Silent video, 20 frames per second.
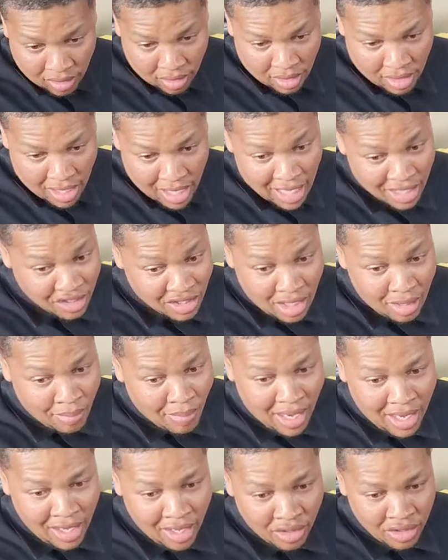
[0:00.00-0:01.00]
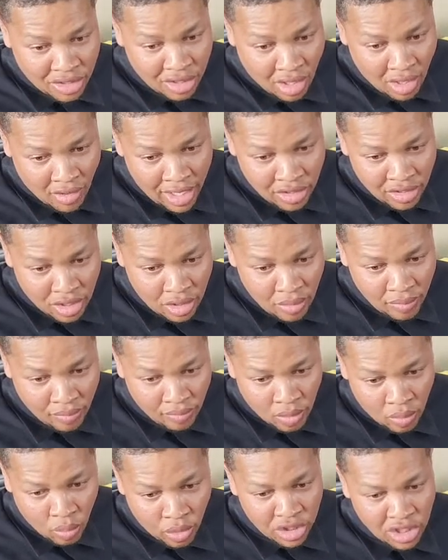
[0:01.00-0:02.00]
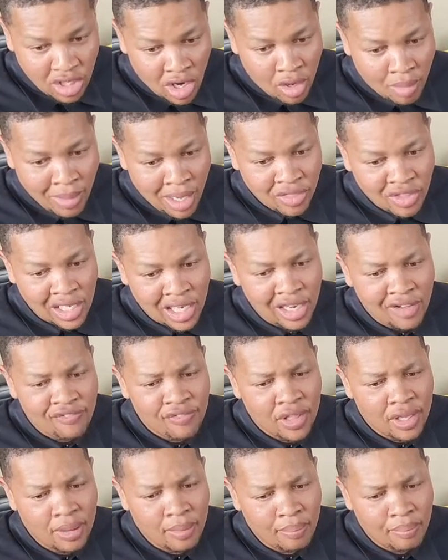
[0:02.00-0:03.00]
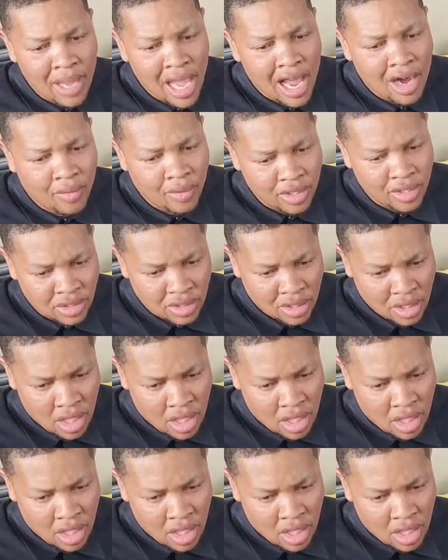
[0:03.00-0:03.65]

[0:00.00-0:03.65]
Has anybody else saw that too? We're talking about the lithium batteries.